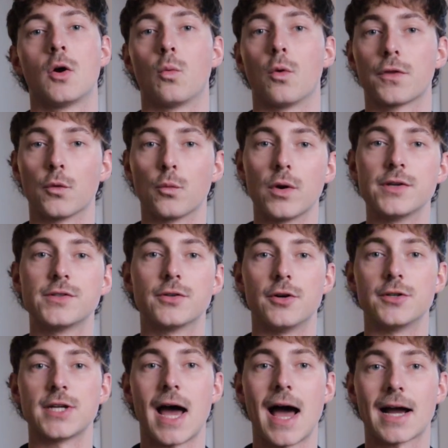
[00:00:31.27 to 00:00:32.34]
what the
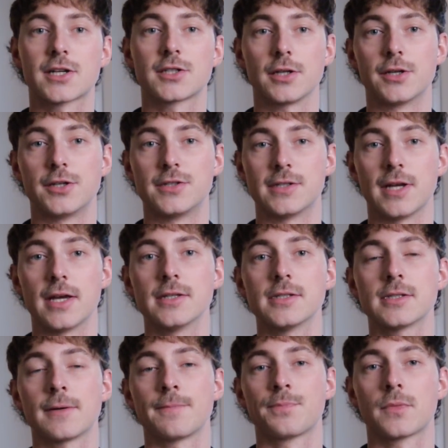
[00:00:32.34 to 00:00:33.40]
research actually
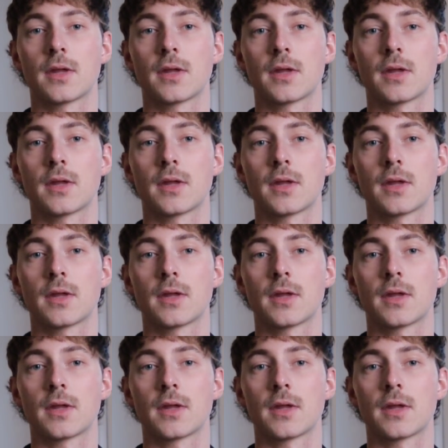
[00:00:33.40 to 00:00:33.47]
says,